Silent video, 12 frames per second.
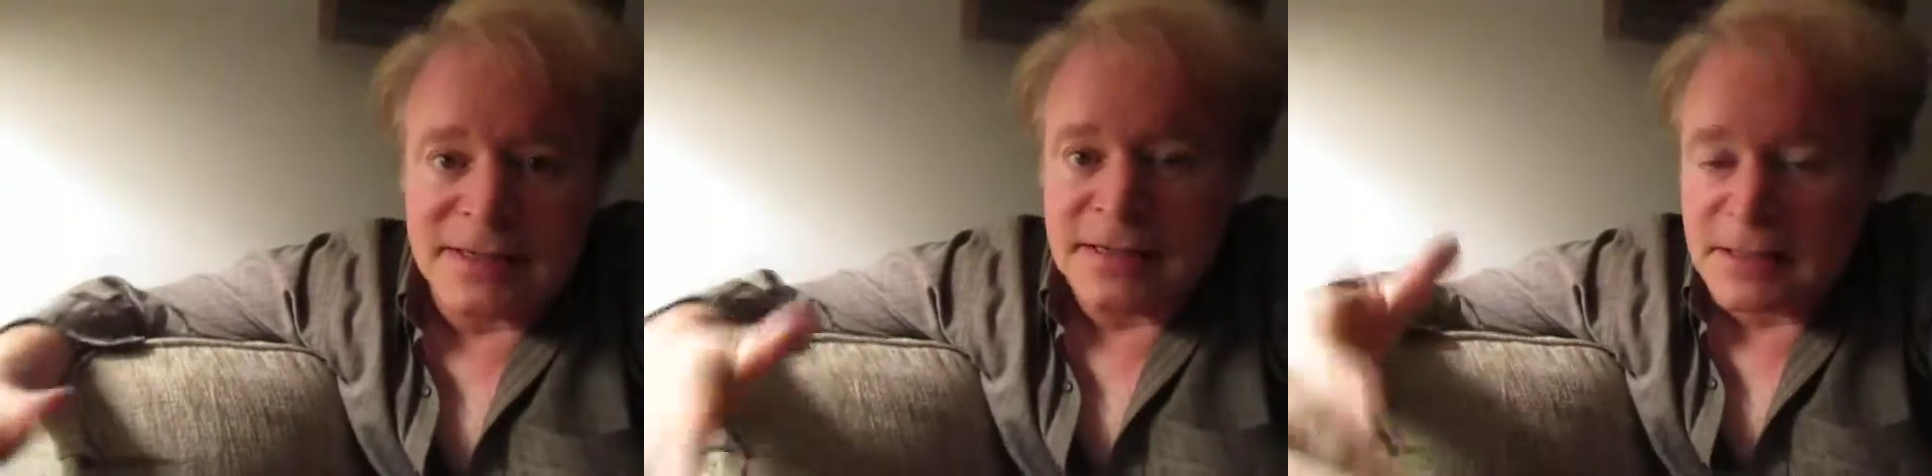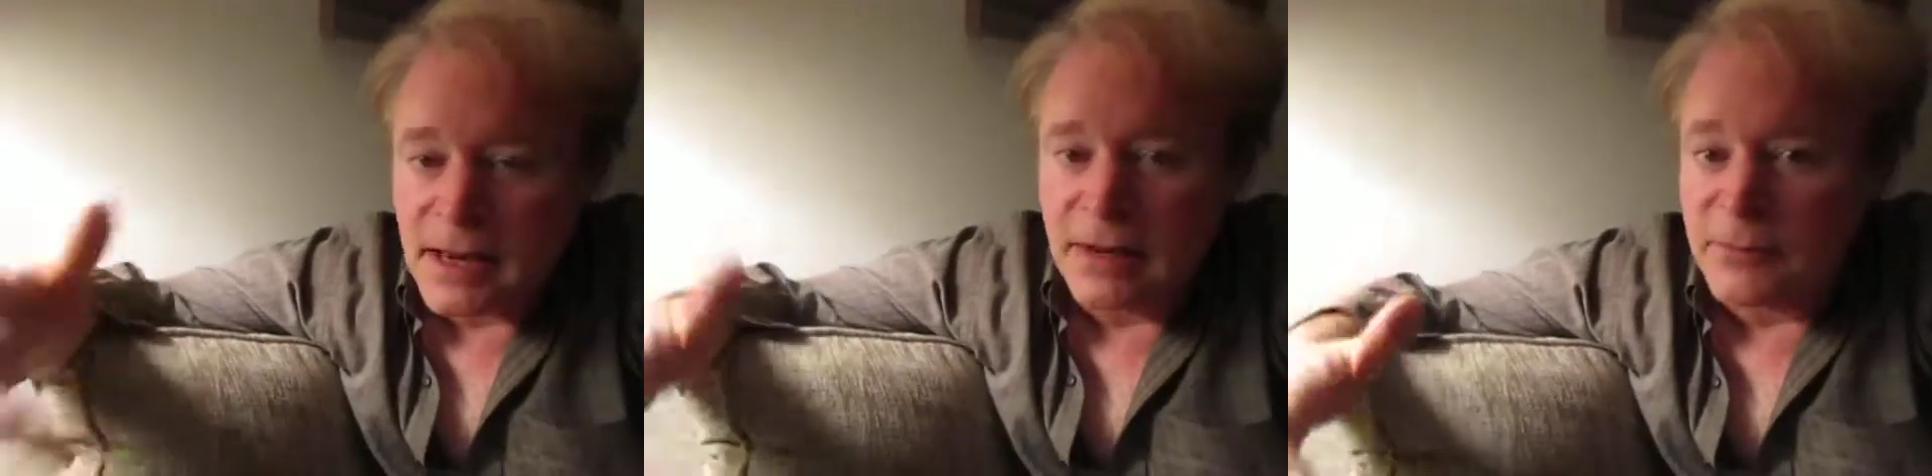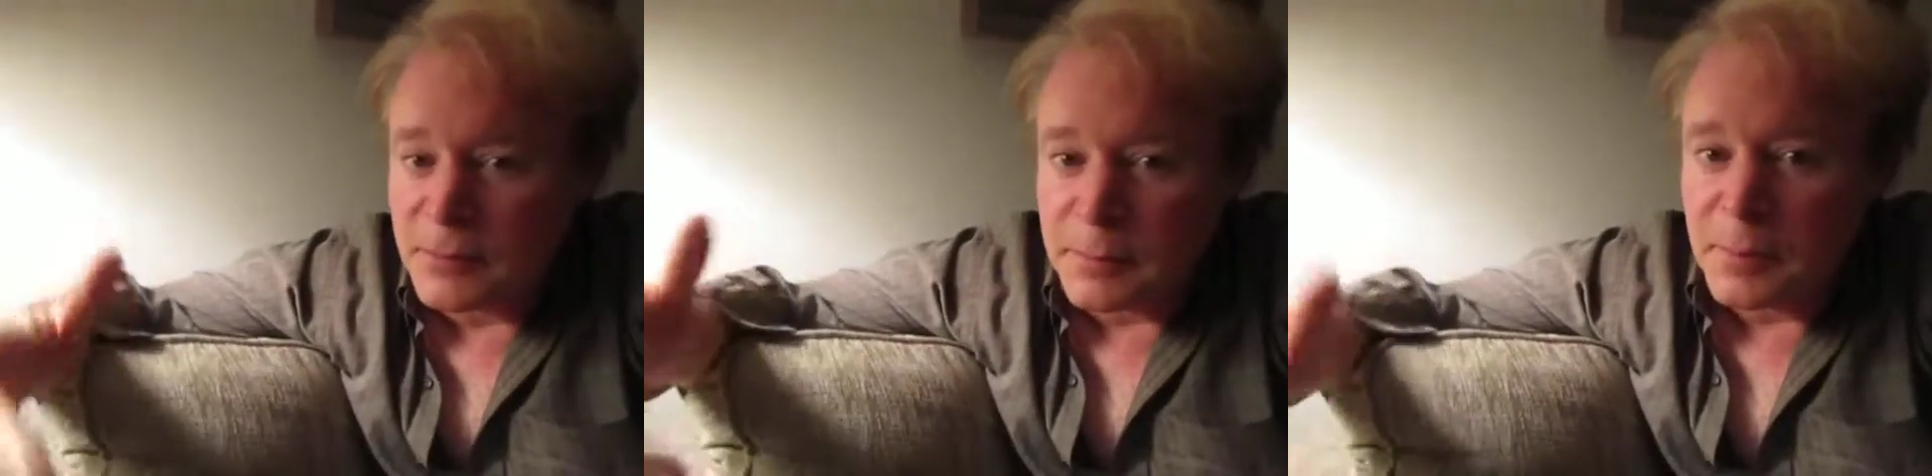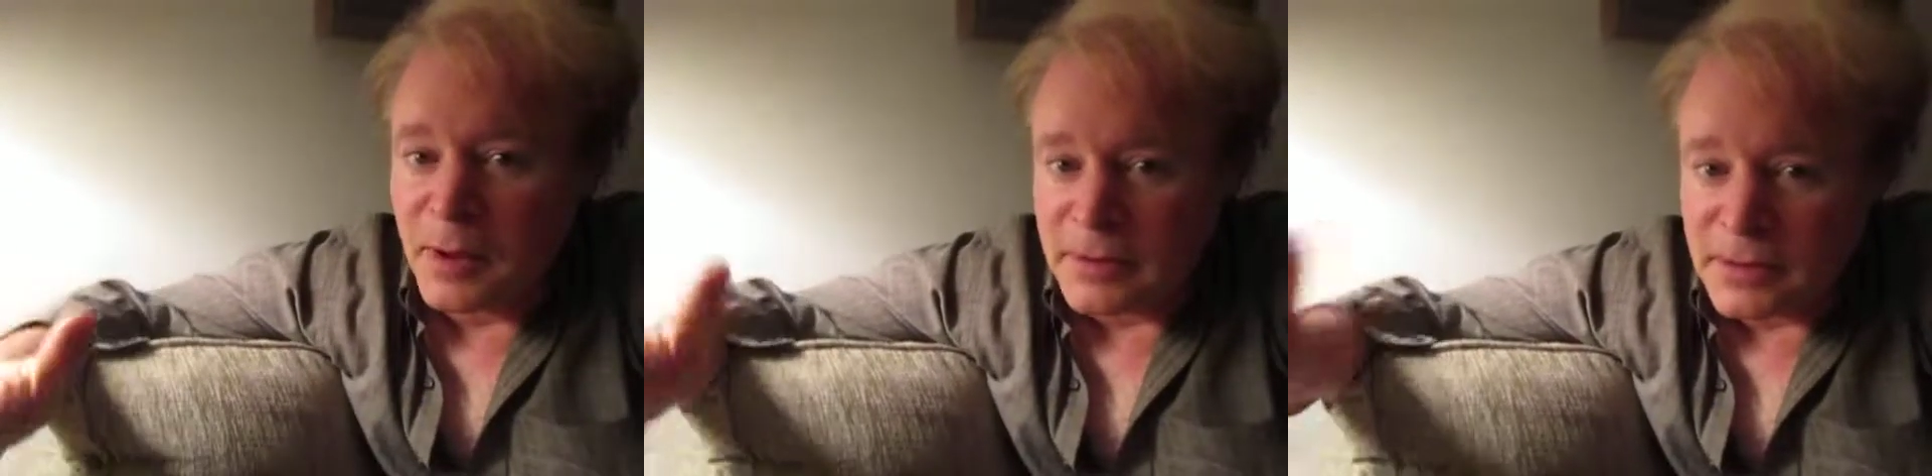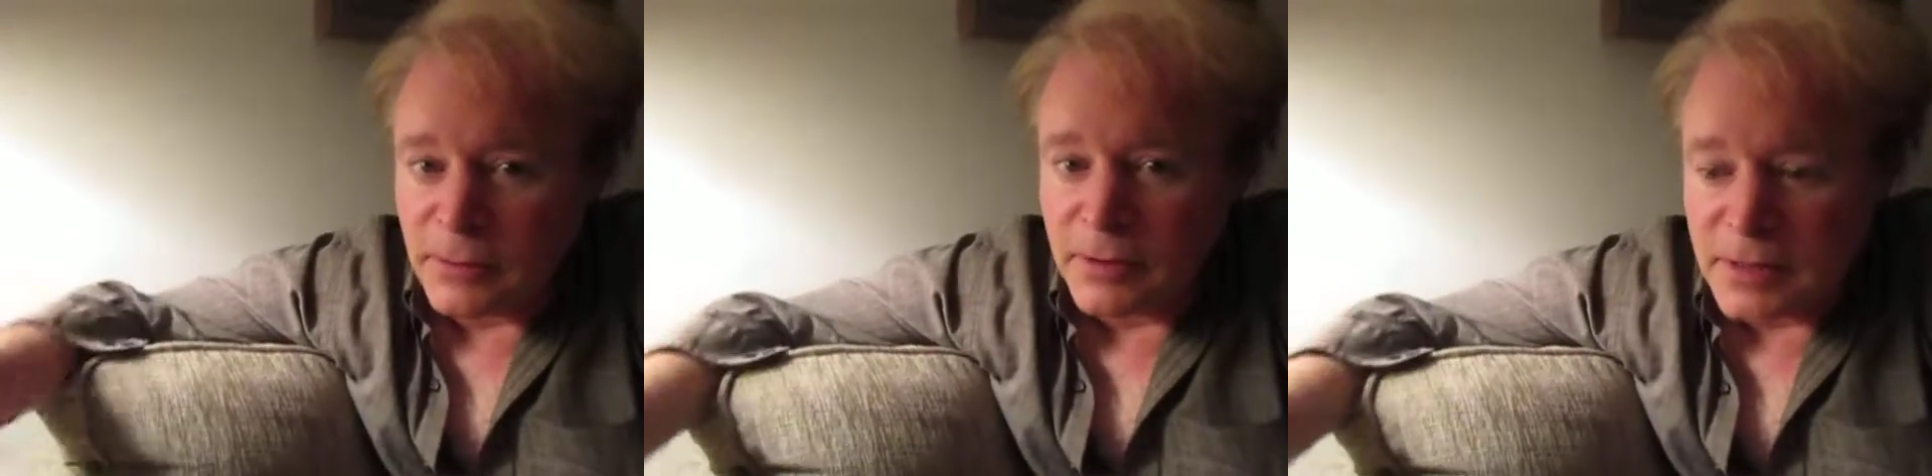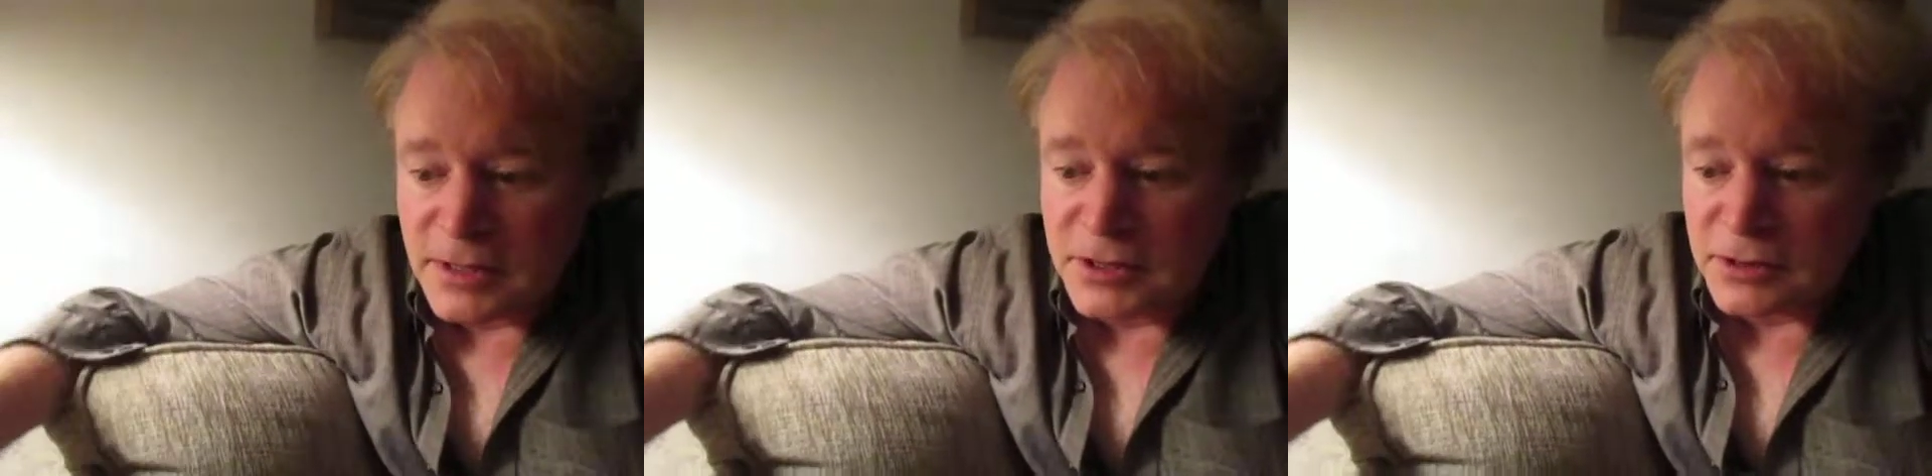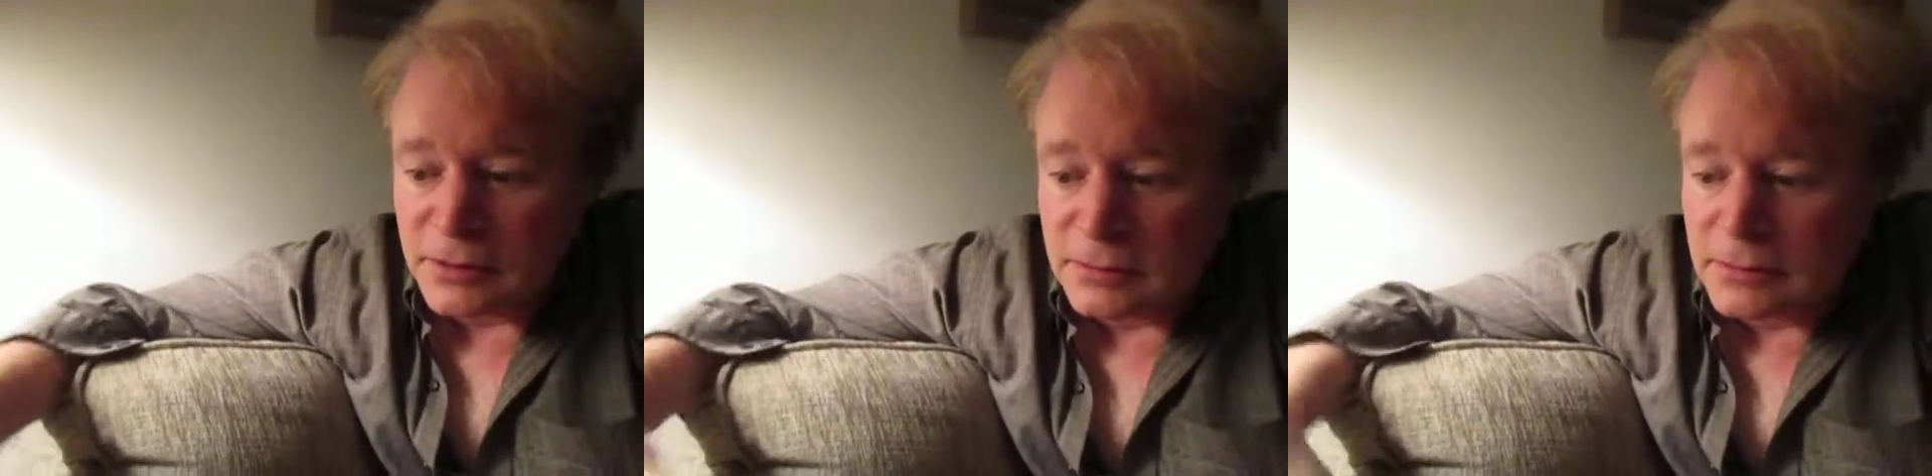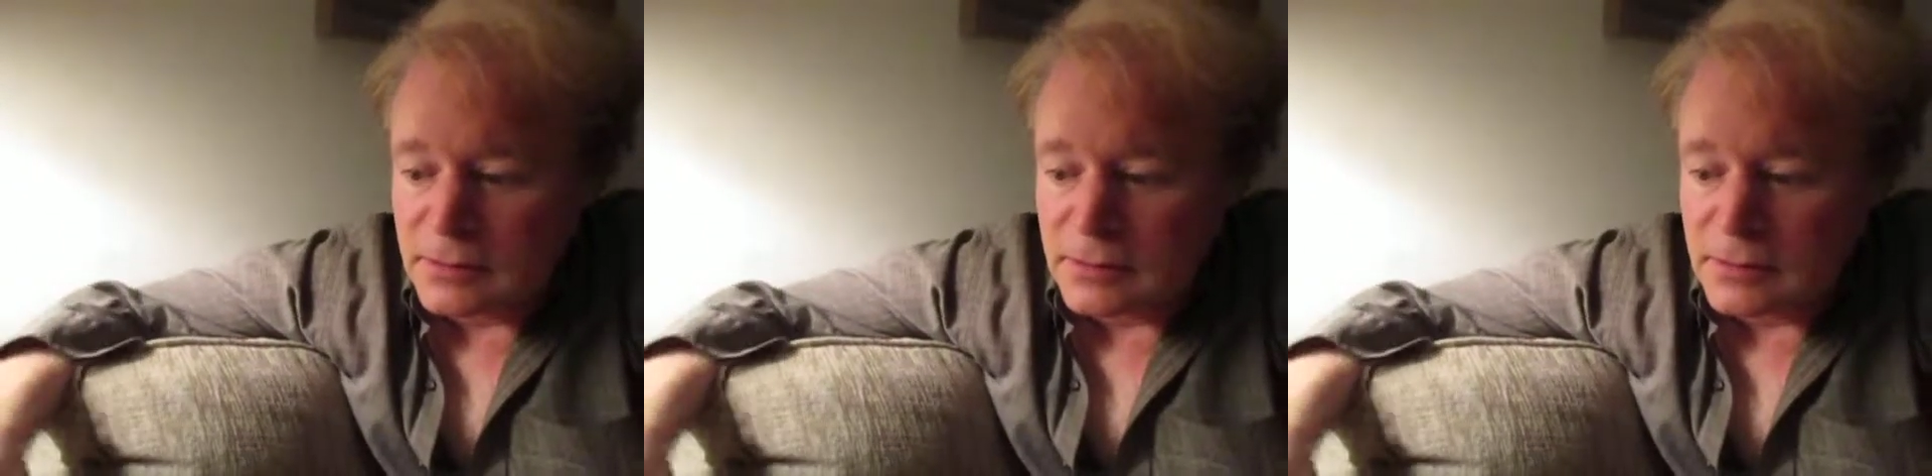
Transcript: they stand firm upon the Torah and Injil.